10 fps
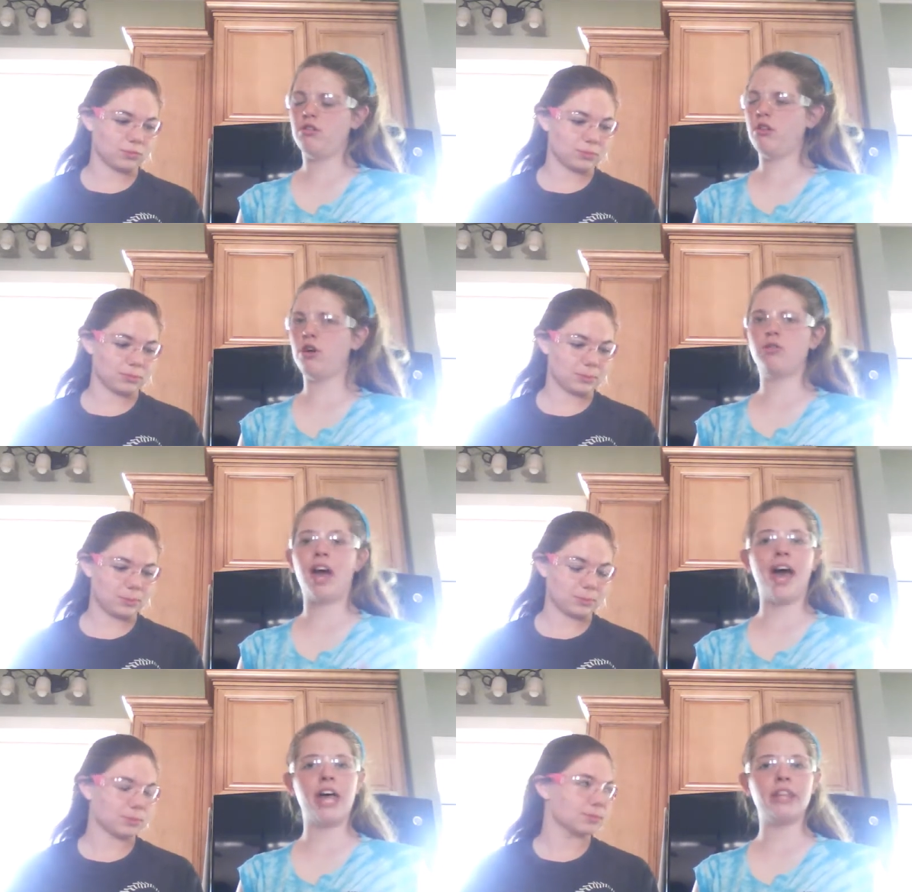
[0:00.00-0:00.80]
Speaker 1: Coke
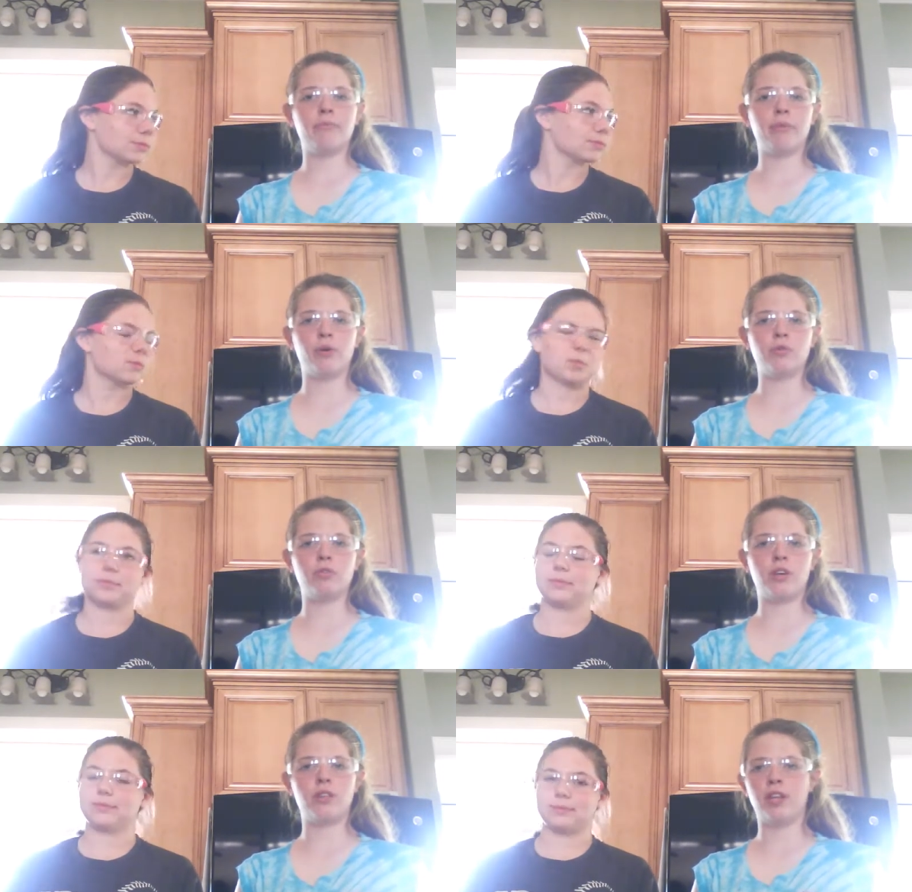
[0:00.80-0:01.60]
had the
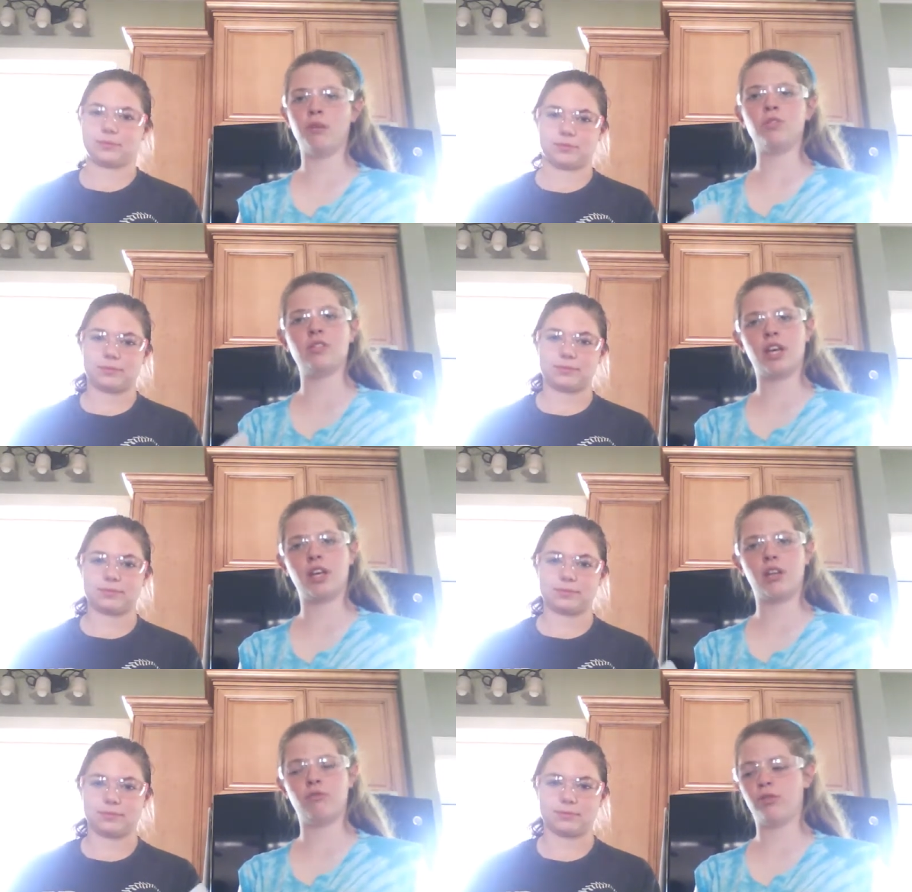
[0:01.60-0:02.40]
most, and then it was
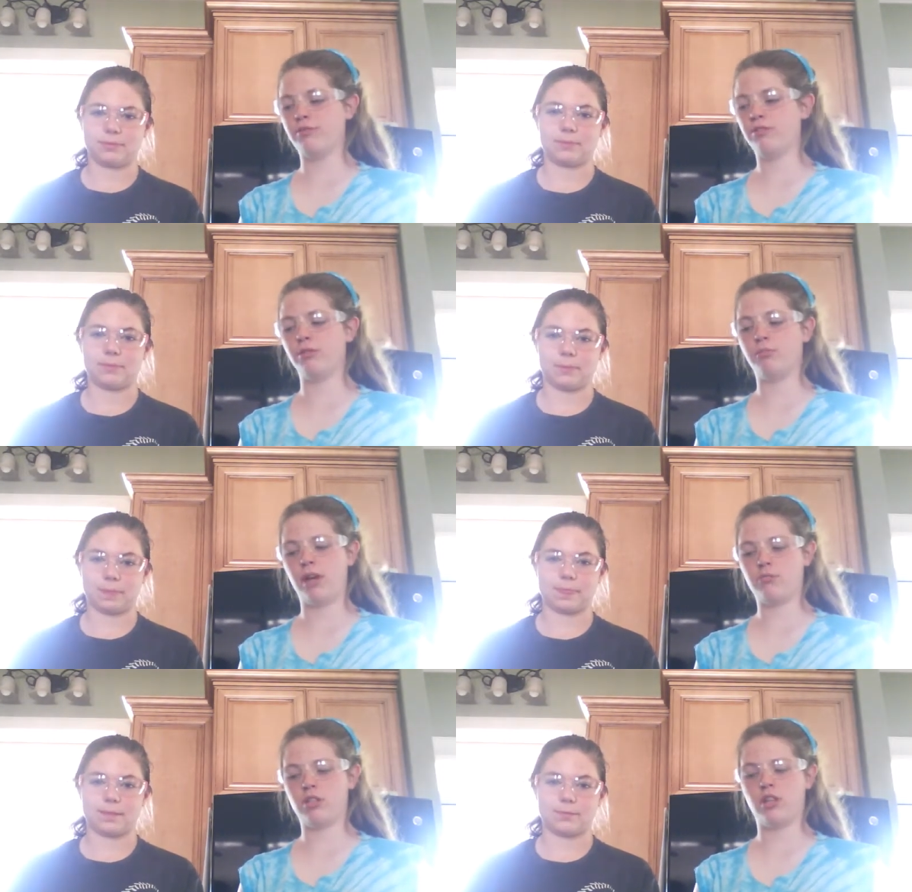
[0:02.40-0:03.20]
second for
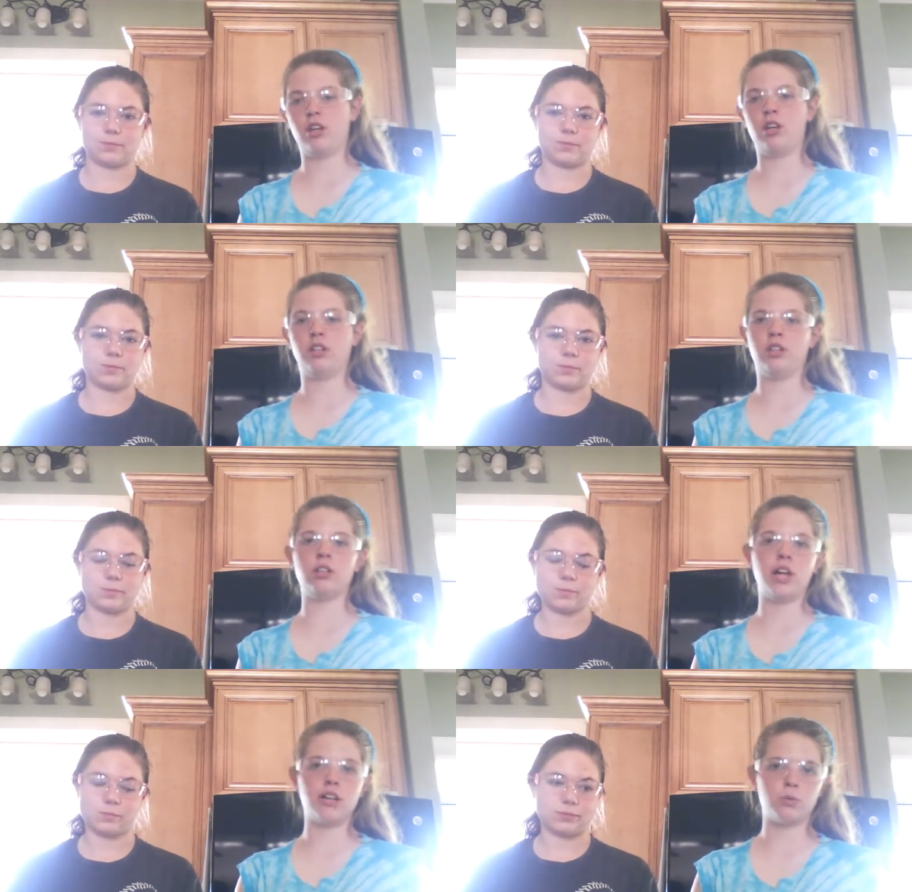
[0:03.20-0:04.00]
Pepsi, and then
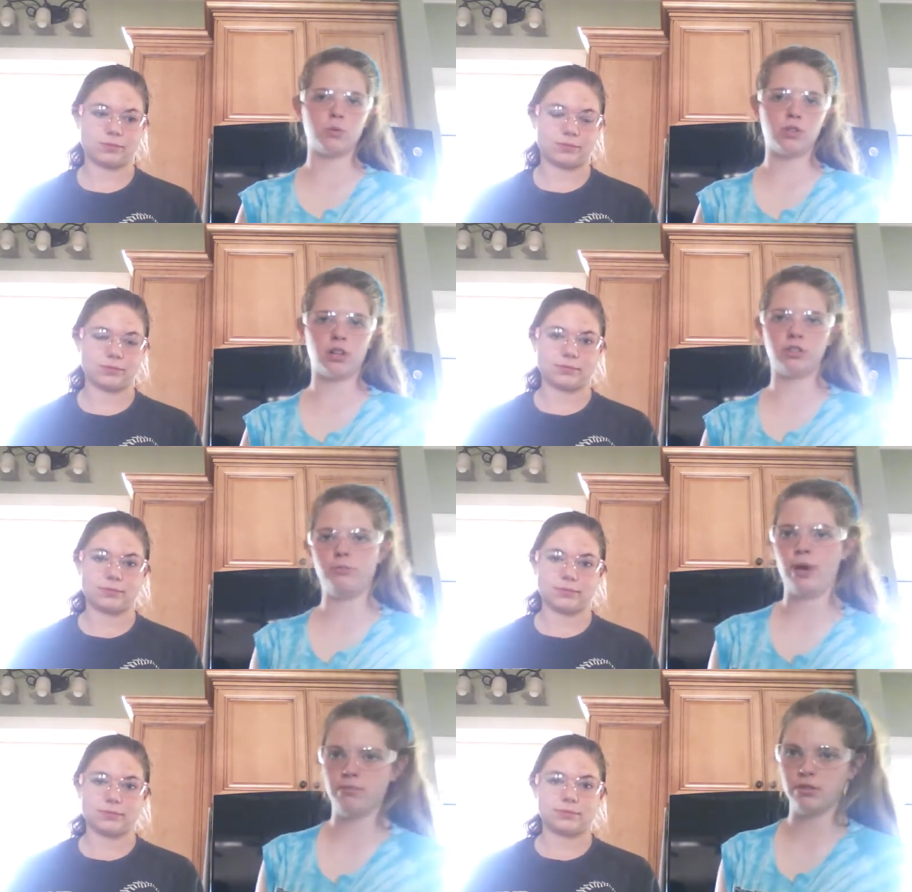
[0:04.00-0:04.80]
the last was Doctor
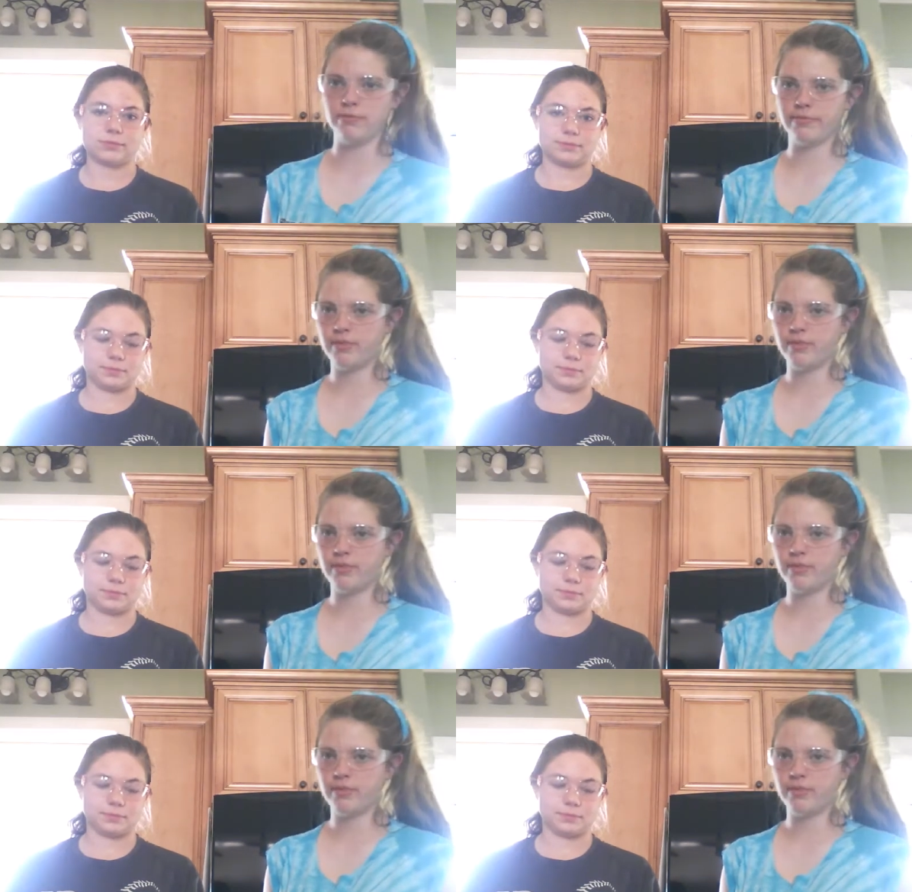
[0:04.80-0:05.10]
Pepper.